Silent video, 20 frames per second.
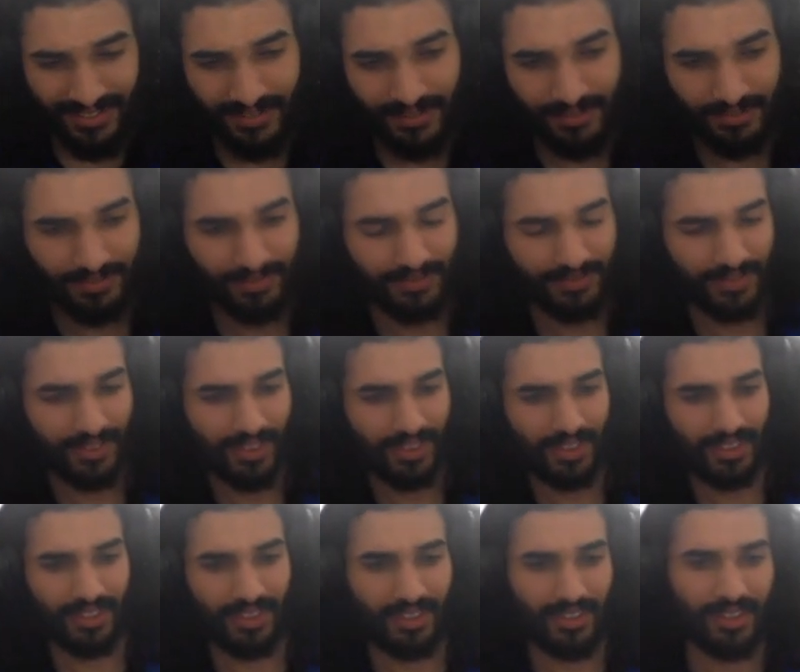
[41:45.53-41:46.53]
teacher
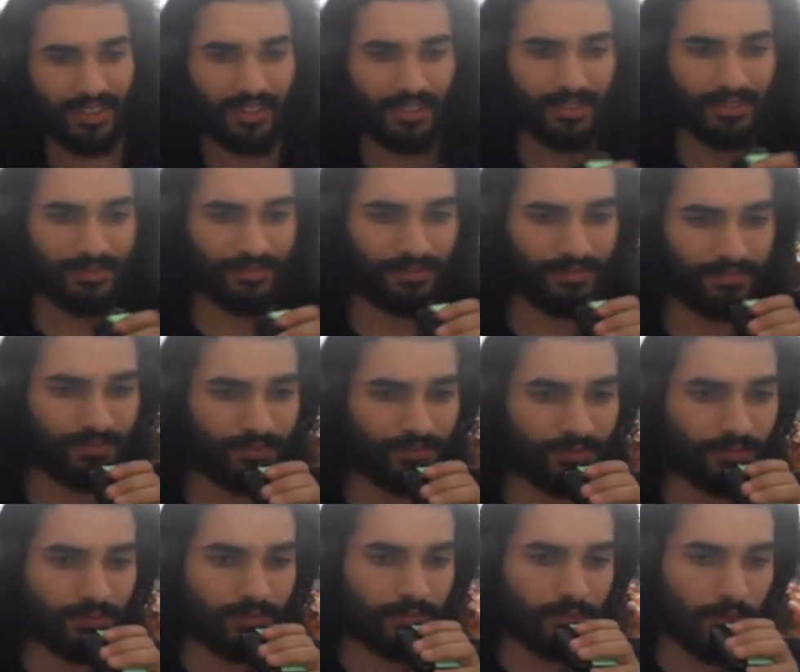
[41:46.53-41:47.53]
at the time,
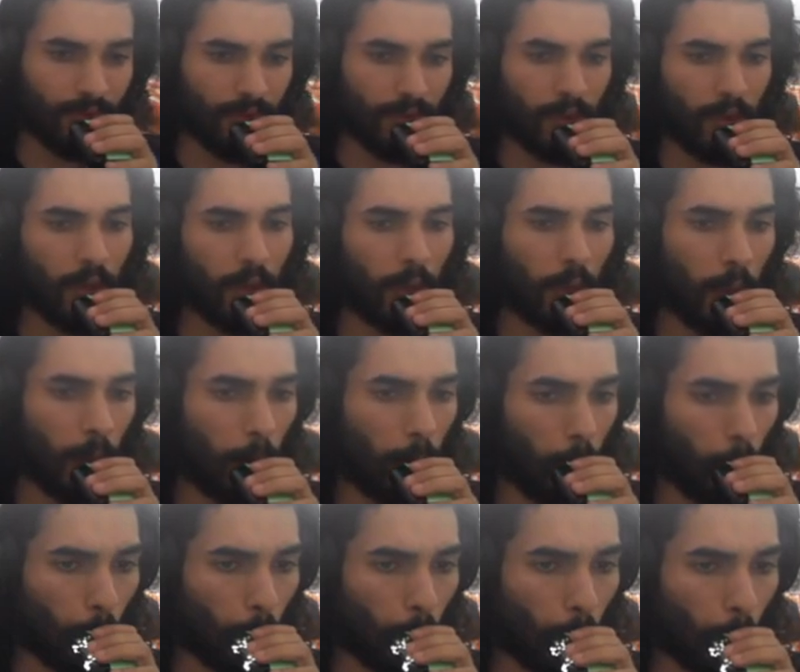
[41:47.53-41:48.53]
like my intro to
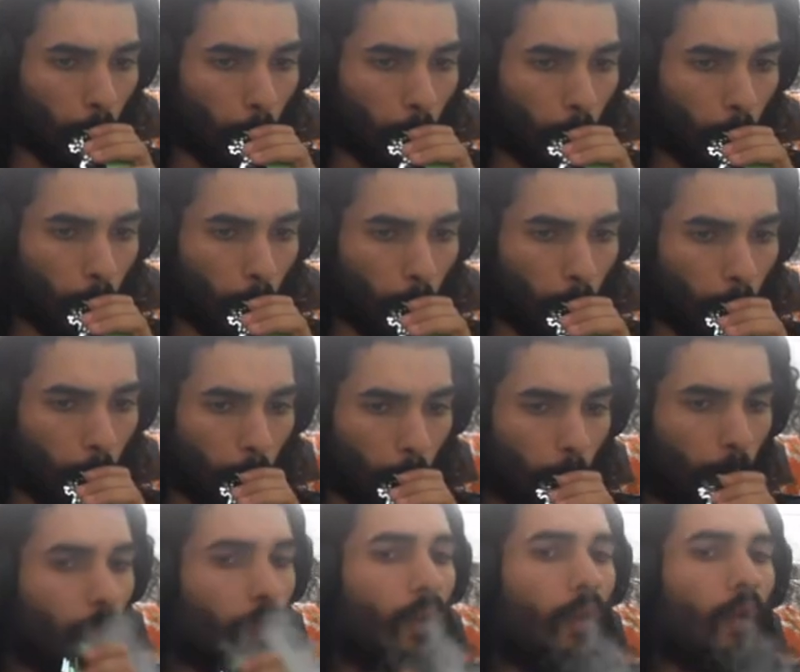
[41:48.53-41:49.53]
computer science teacher at the
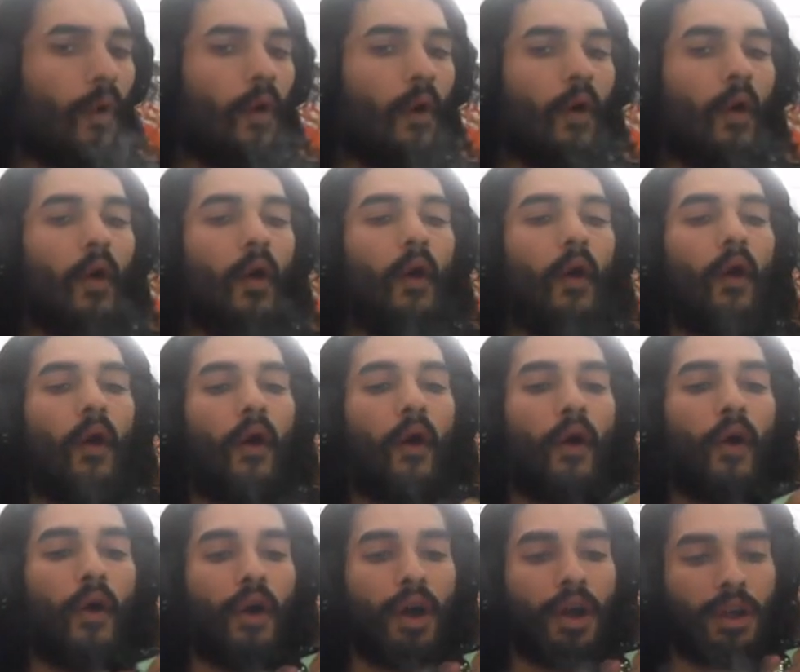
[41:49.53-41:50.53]
time, it was a new
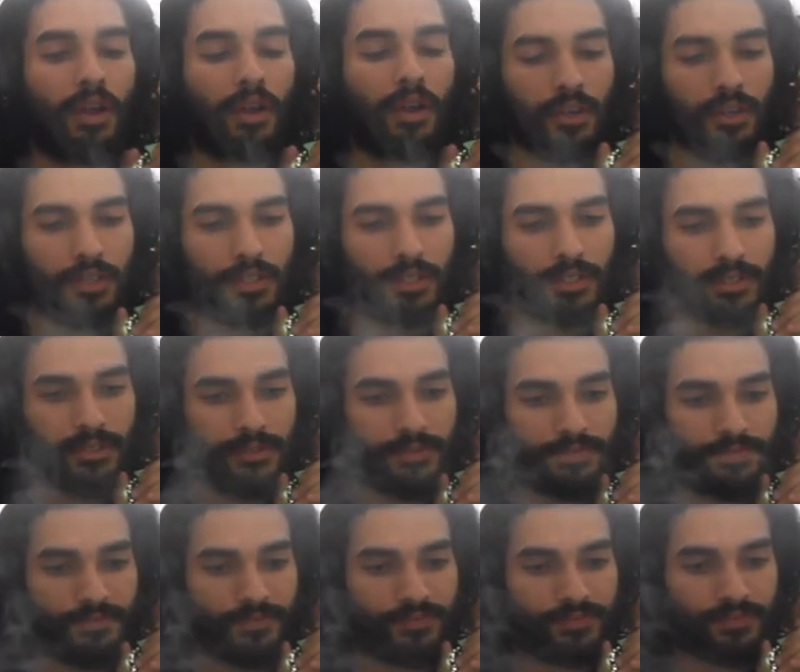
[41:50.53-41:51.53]
fucking elective or whatever.